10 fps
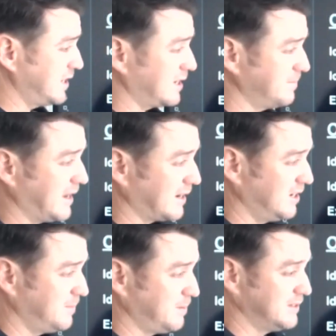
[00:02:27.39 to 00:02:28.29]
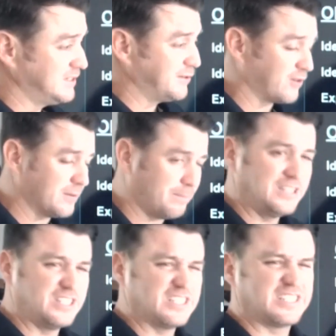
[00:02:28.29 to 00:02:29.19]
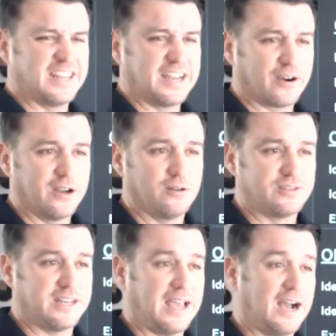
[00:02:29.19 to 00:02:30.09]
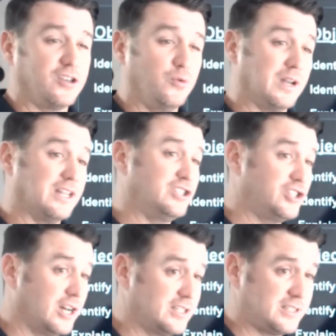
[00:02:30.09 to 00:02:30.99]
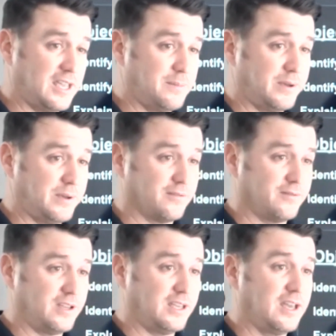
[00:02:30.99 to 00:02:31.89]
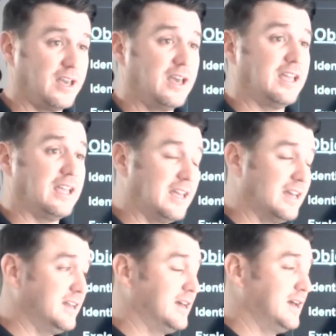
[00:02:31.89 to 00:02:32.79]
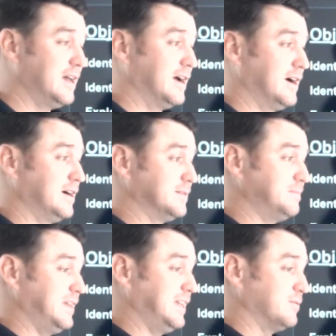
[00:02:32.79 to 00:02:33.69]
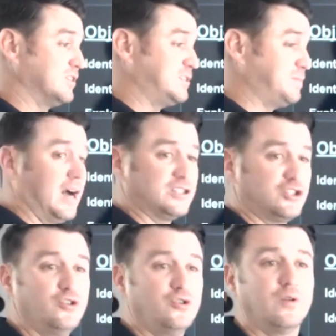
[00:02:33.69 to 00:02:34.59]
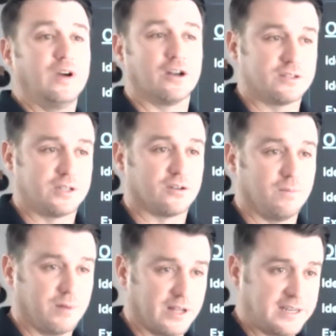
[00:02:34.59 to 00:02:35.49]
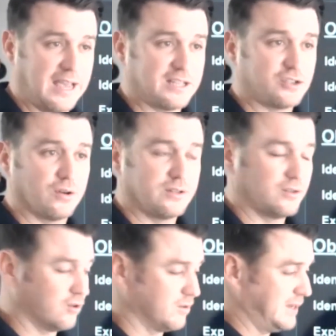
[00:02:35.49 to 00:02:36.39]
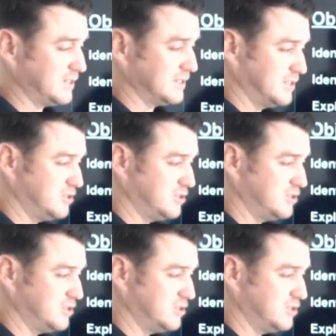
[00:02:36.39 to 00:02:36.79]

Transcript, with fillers: we'll talk about a couple of different patient scenarios and how you will adjust APRV in, uh, in response to an arterial blood gas or, or a patient